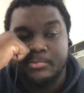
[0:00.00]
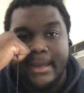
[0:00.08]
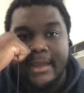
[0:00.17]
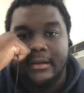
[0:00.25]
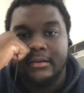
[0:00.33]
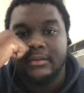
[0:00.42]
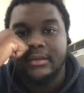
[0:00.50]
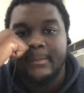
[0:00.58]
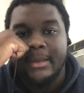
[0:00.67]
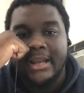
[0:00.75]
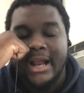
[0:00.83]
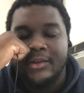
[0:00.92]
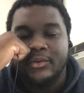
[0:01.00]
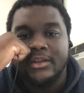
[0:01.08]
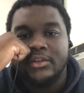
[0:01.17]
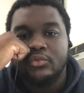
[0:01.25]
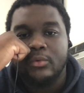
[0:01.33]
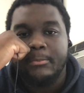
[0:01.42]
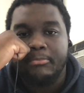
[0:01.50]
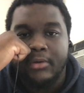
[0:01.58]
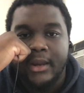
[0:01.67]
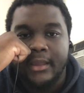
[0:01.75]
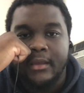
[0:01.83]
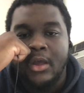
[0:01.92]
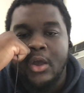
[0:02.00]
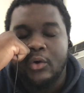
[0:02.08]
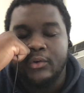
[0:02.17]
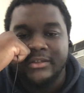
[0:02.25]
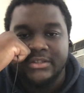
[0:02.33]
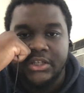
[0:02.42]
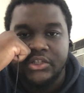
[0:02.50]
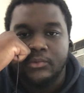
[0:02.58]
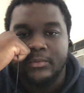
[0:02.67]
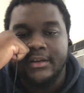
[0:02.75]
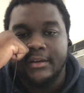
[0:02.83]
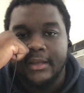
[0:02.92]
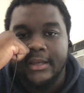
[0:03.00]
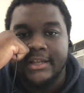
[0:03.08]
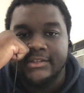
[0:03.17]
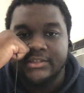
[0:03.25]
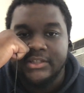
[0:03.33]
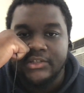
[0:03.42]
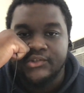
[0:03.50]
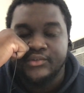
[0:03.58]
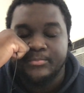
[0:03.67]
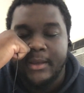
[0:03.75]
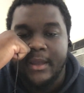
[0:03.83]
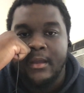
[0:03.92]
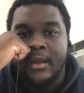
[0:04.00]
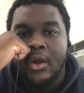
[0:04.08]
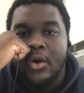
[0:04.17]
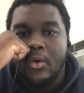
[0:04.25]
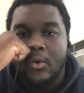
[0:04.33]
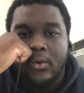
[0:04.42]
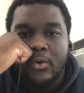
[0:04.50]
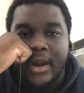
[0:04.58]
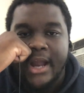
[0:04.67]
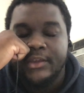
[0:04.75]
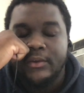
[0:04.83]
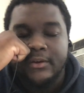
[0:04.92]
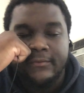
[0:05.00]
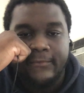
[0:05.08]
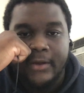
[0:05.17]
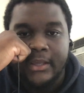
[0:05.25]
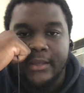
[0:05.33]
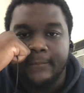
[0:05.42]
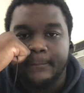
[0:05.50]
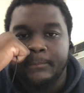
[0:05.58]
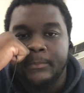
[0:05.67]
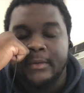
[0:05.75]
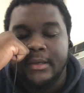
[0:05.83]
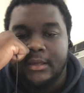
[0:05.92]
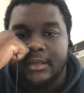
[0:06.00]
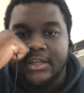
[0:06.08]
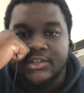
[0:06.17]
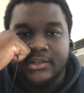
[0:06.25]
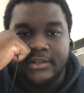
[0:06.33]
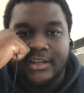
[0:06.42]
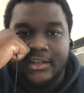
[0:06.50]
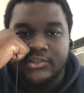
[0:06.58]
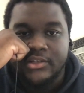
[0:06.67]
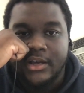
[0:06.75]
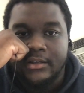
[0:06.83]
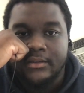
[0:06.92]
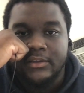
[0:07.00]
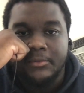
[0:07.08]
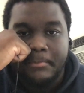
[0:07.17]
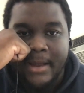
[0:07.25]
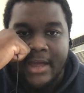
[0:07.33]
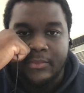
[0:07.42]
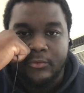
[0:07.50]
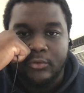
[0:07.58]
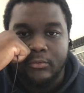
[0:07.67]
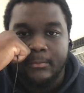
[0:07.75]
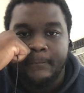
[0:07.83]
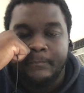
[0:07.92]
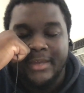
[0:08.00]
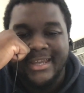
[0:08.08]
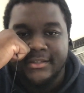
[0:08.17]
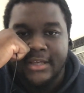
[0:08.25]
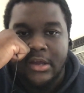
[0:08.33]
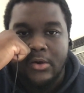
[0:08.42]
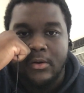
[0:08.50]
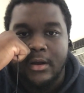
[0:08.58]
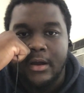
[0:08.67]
pet. You know what I mean? How are you gonna do a prank on a teacher with a nigga that's a teacher's pet? Or how you gonna fucking get your dick sucked in the bathroom and tell